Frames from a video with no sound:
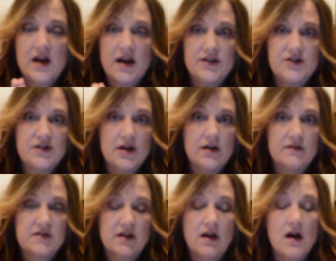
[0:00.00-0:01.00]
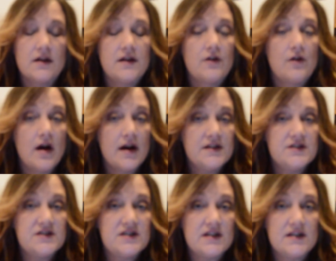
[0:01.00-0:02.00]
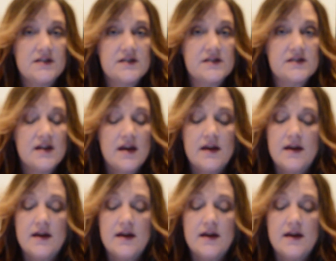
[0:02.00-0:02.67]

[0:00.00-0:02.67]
ice shelves, and continental ice sheets.